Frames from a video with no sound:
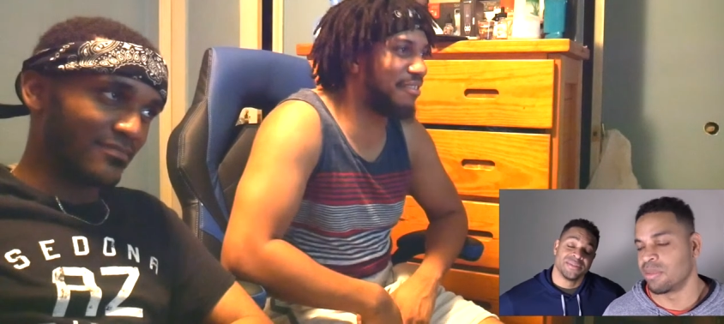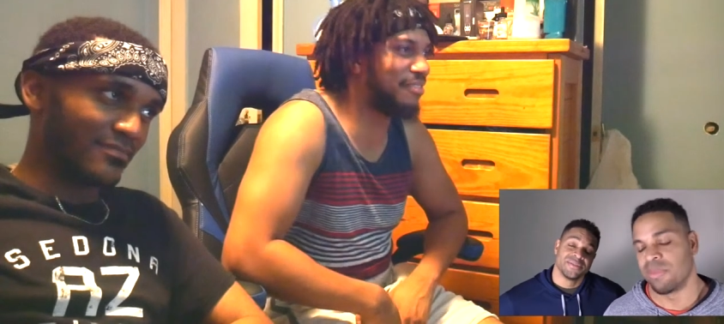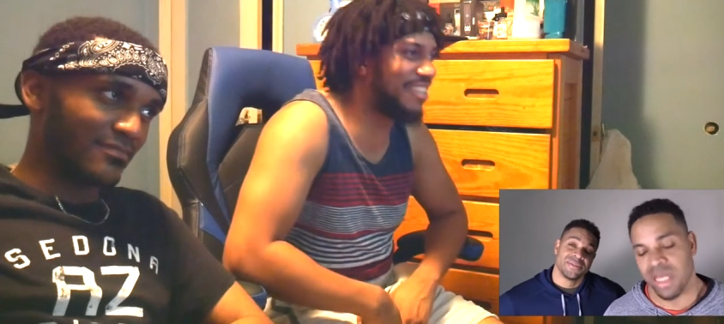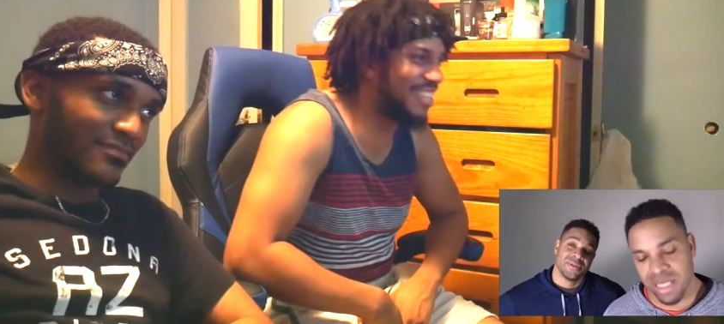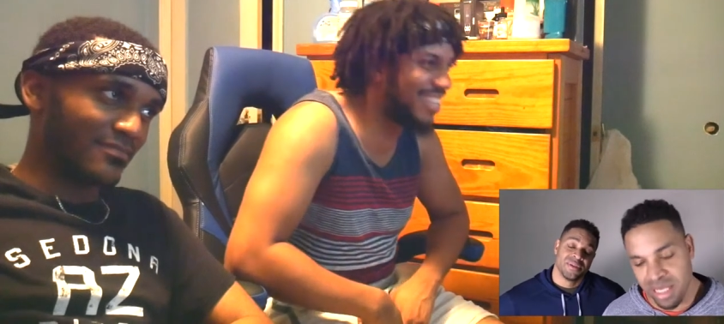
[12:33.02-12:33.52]

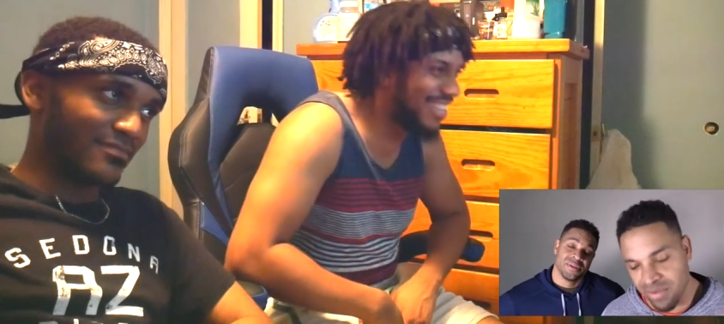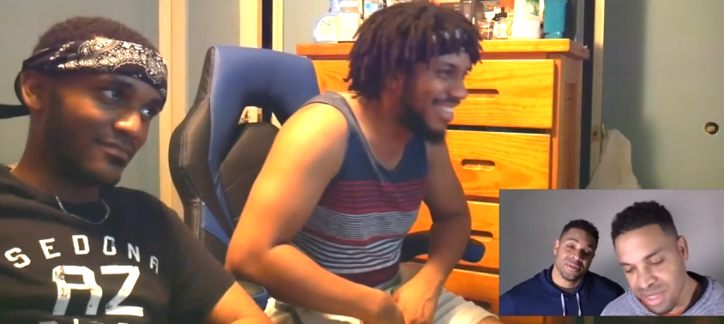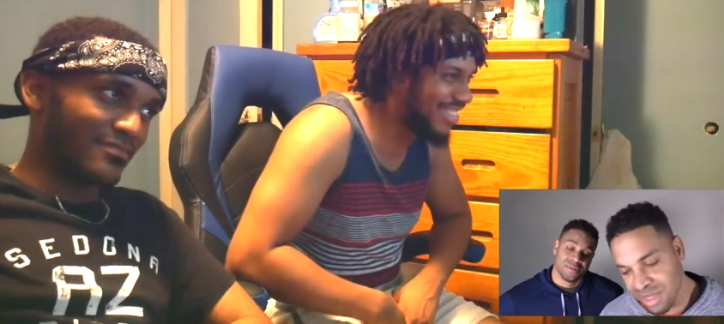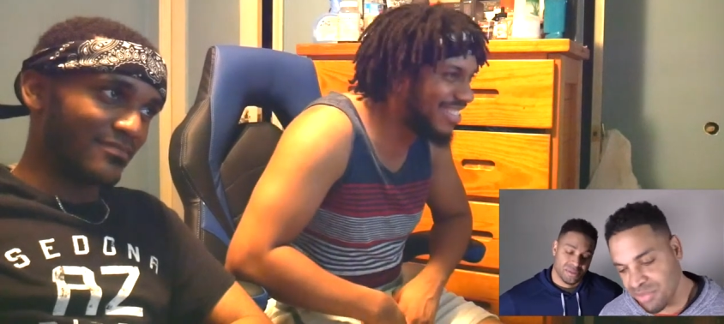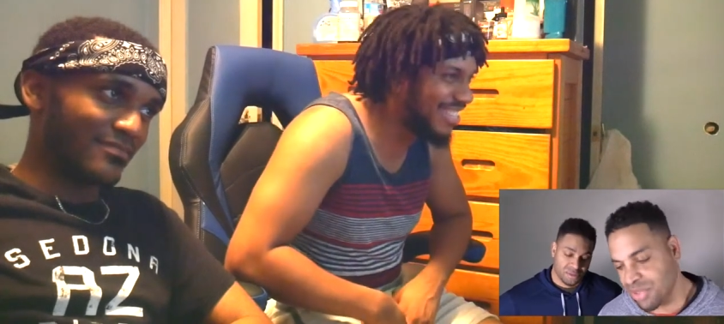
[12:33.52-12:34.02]
Speaker 1: Ain't
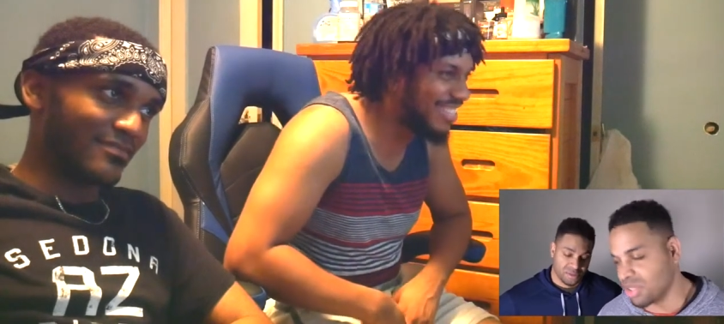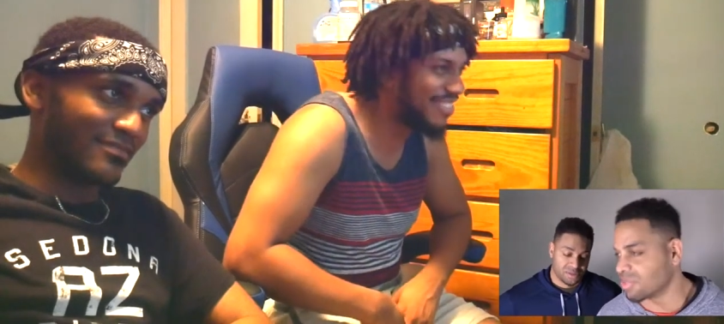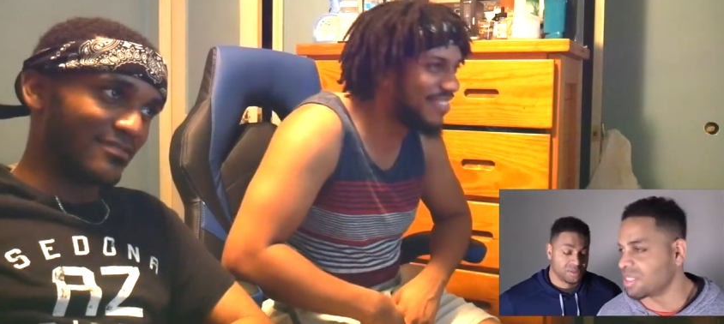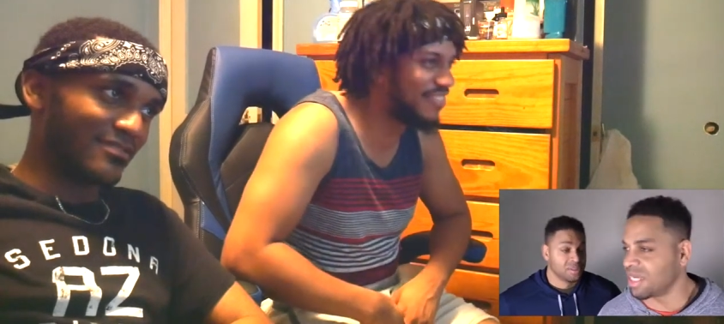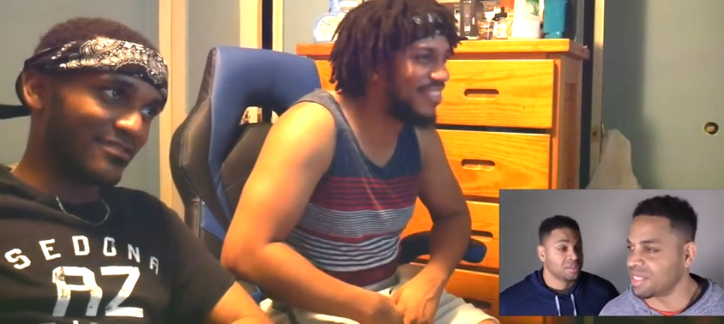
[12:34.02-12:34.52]
this is for little
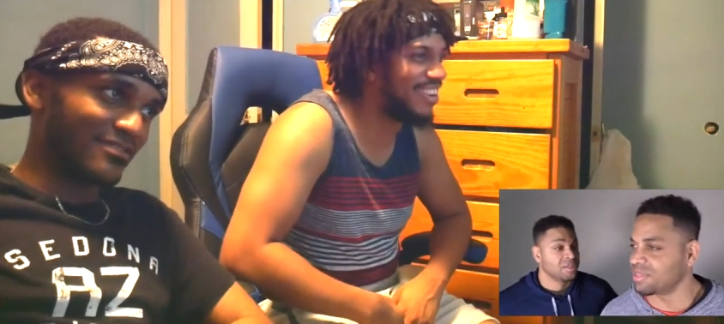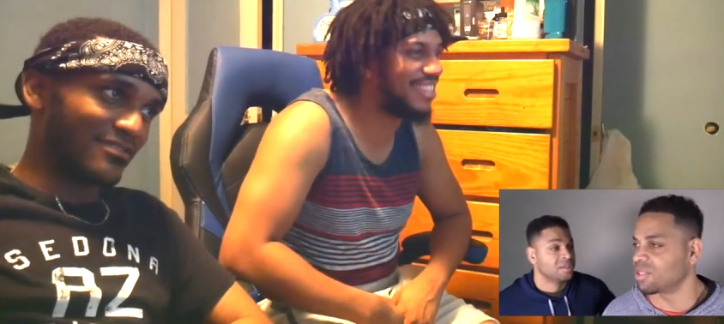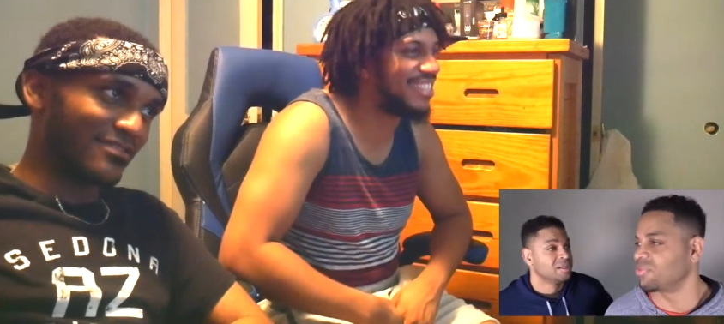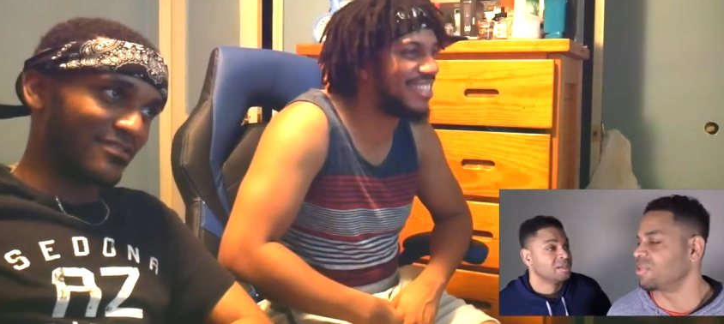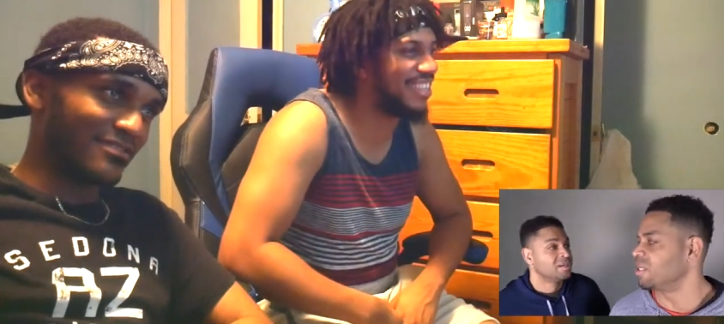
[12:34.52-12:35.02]
kids
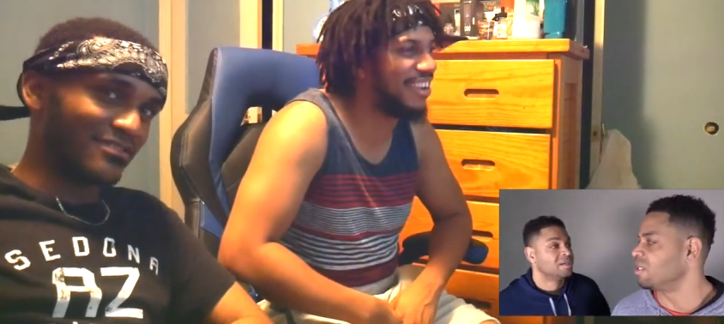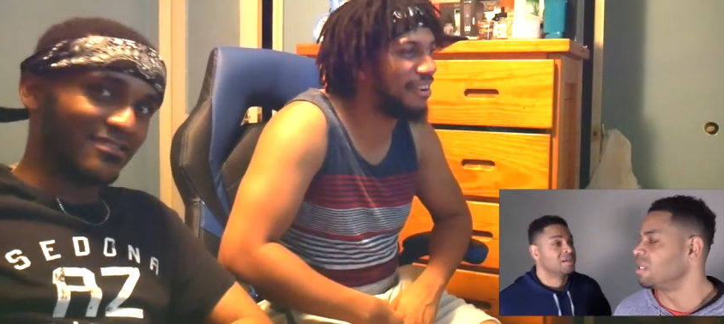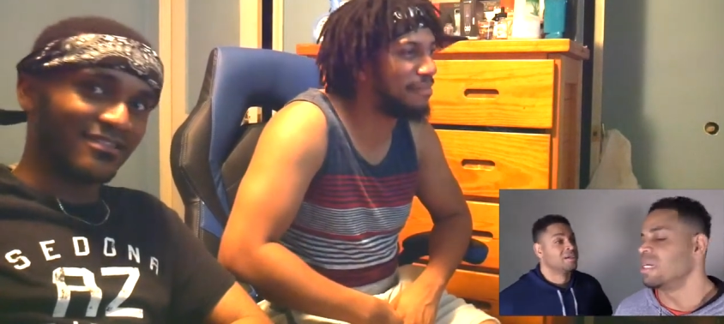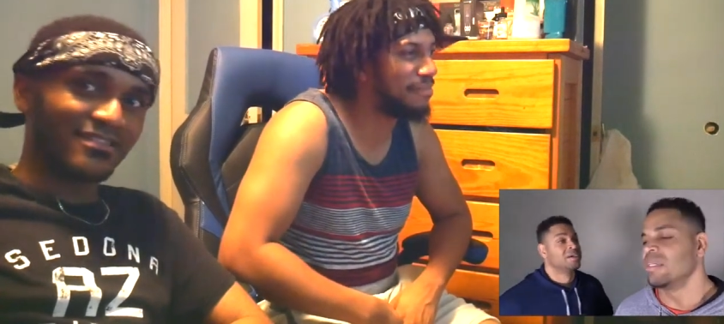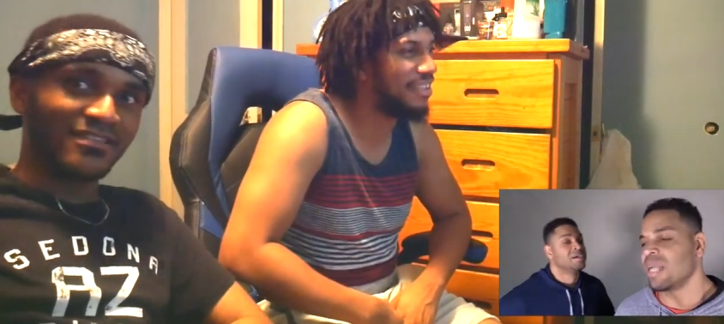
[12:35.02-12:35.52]
over here.
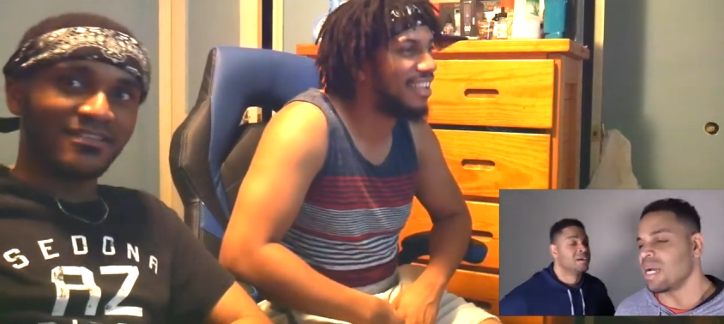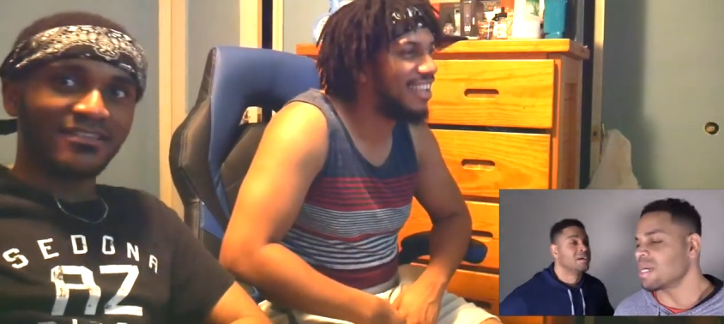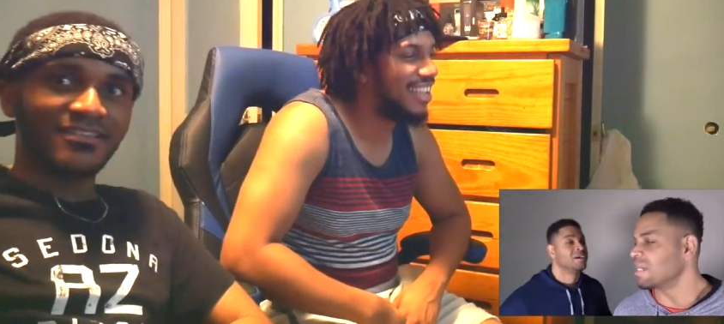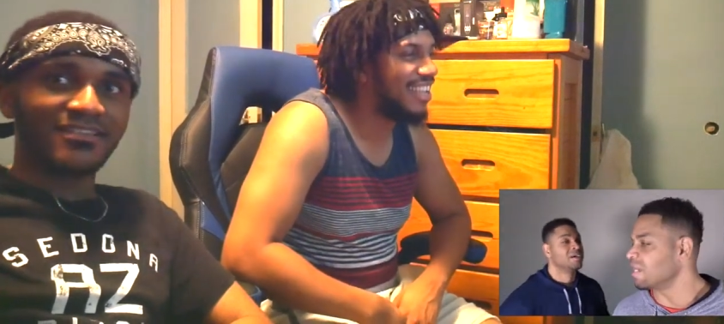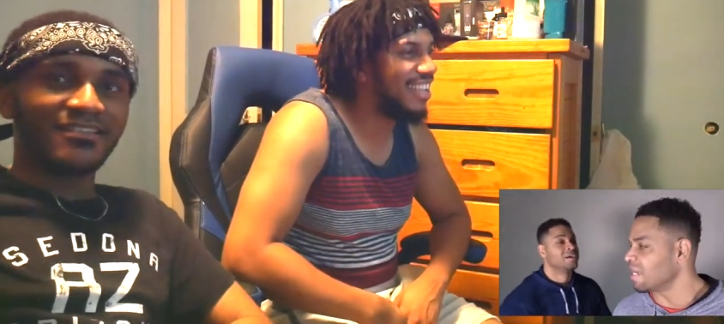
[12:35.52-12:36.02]
Oh. Now I
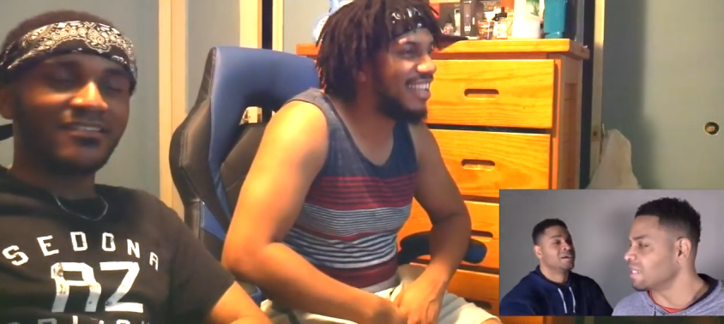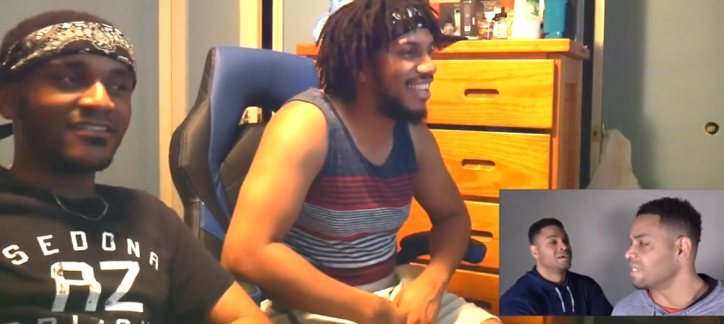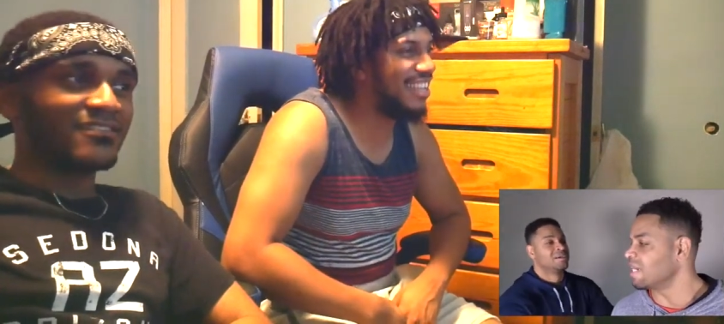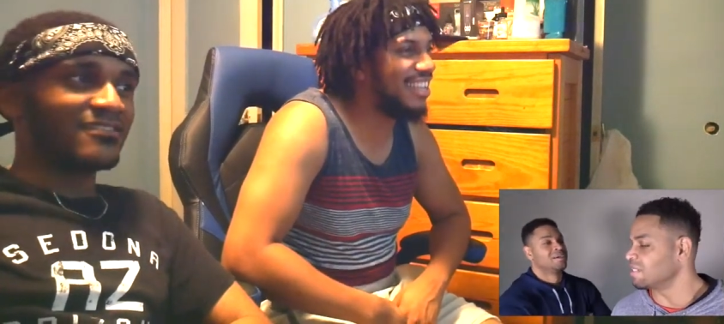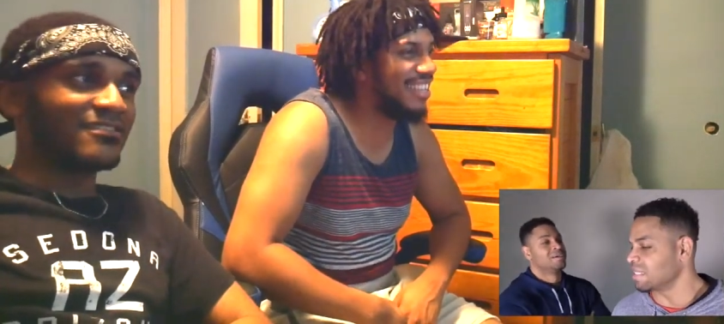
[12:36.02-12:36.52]
gotta edit
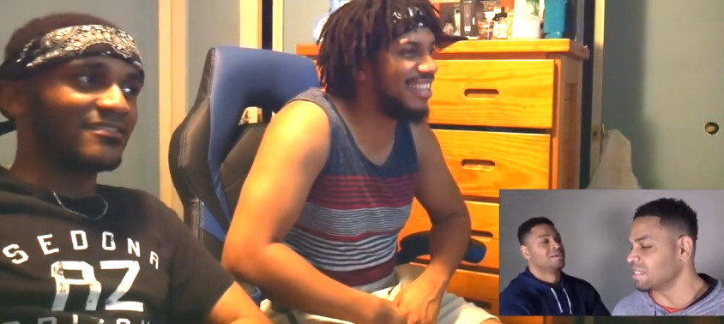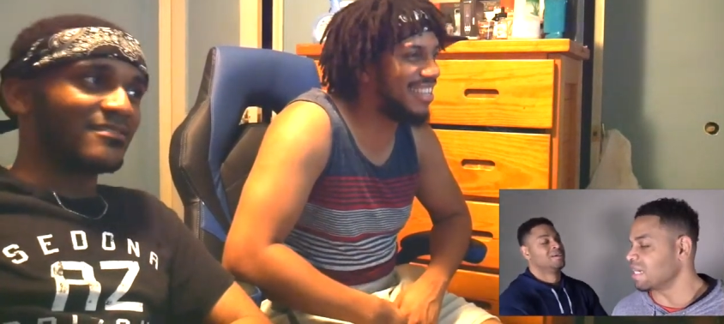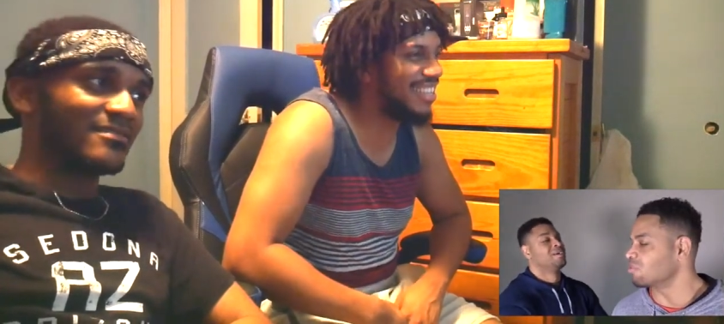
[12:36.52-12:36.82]
up this out